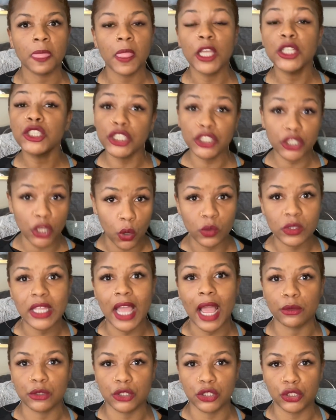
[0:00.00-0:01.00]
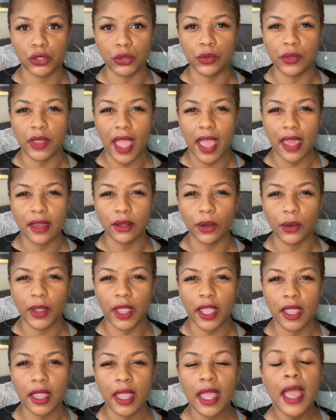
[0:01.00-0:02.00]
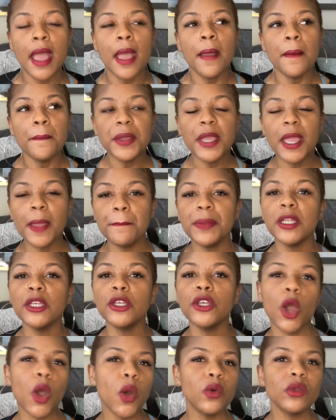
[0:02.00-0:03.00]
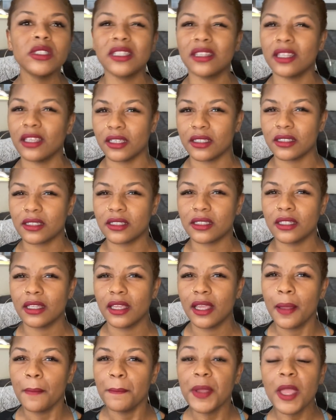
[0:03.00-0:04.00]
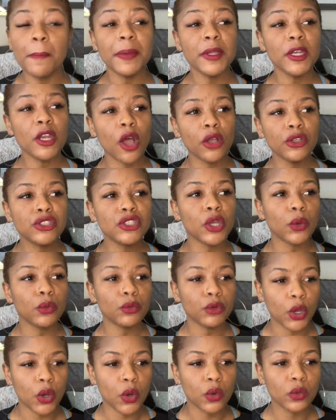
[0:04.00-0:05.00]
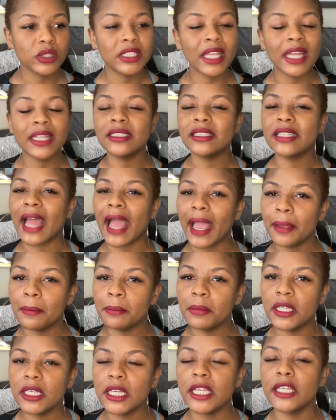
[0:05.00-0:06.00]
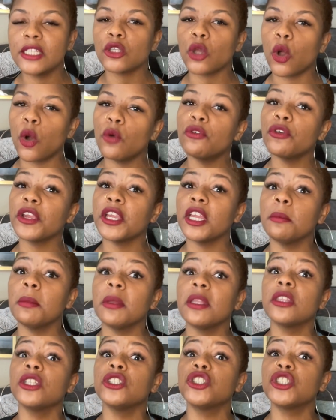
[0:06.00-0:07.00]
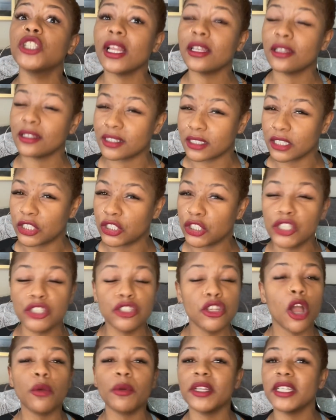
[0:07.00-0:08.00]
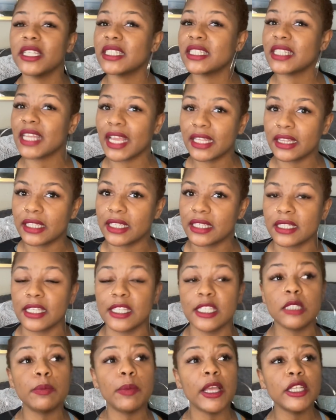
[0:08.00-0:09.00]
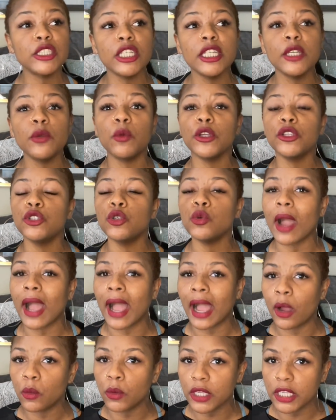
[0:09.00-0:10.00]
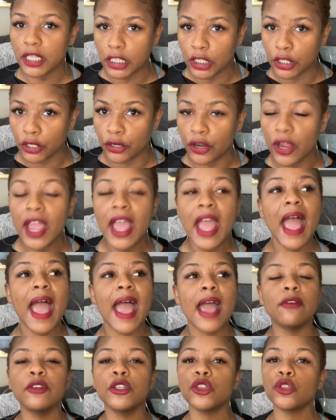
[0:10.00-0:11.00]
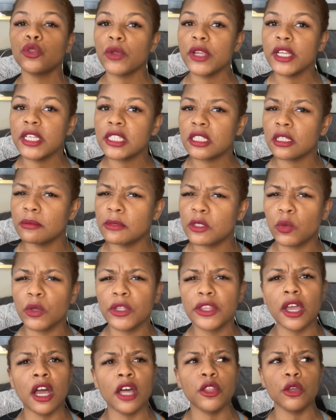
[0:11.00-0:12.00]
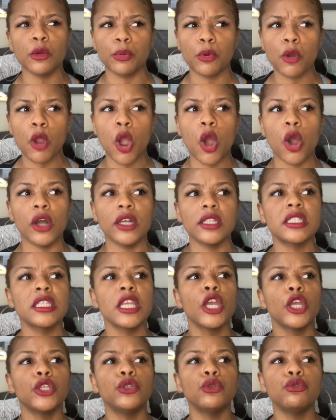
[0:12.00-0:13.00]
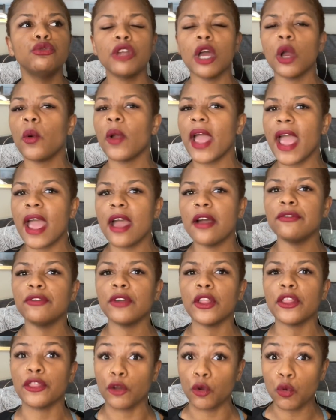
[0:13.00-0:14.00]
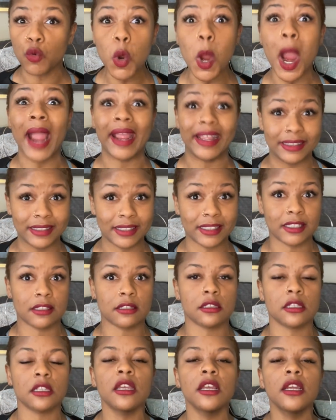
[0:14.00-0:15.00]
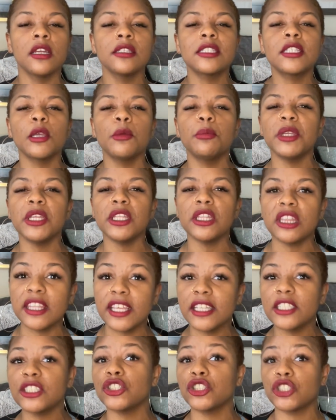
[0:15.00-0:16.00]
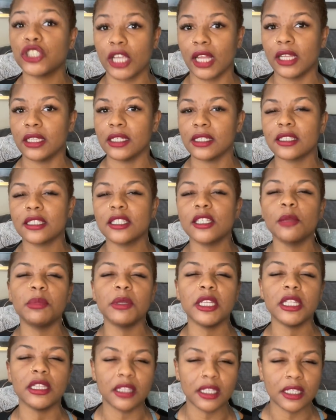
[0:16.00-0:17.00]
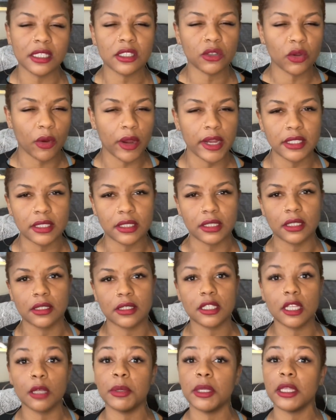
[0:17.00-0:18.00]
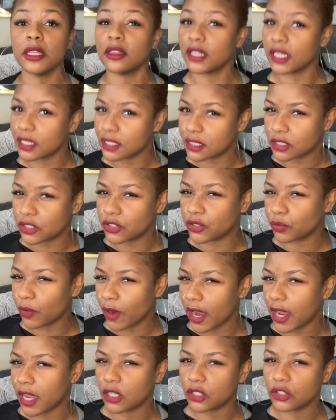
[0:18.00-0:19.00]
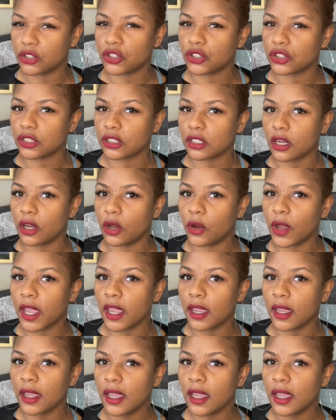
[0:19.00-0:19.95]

She knows how to do that, okay? Pimpin knows this. Pimpin also knows that Diamond is over him in the jealousy. She's already said this, especially when you out here having threesomes with other broads. You don't have the rights to be this jealous, to be this crazy, to be this deranged, okay?